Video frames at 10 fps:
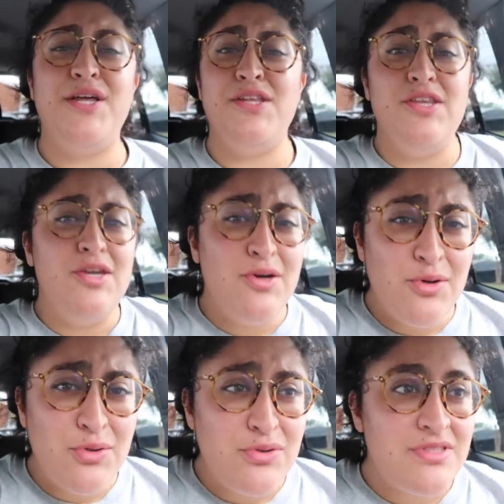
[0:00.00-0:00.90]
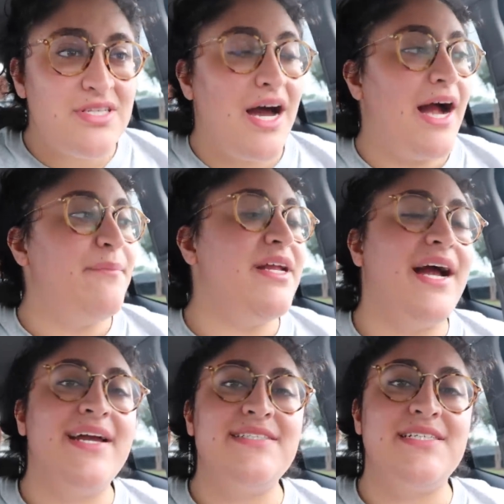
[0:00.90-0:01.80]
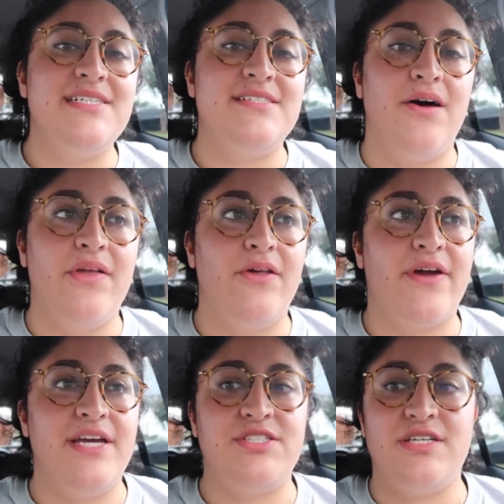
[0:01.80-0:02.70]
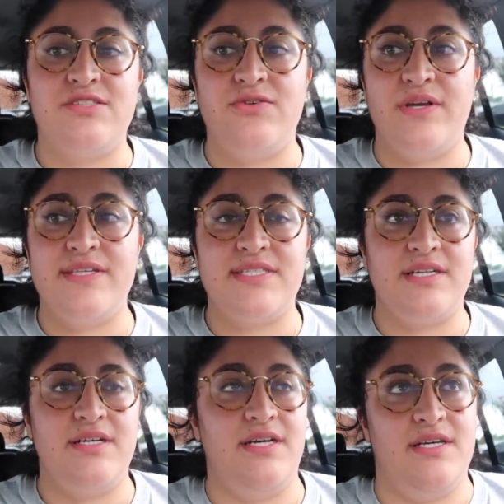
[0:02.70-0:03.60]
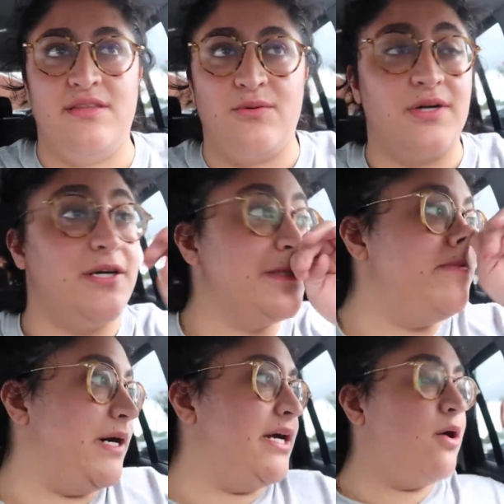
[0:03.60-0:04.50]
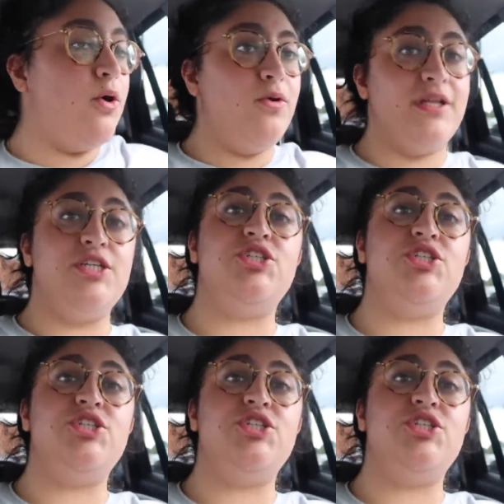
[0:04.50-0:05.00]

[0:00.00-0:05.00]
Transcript: The news, I mean, I guess it is the only location that's doing this in, in the world, but holy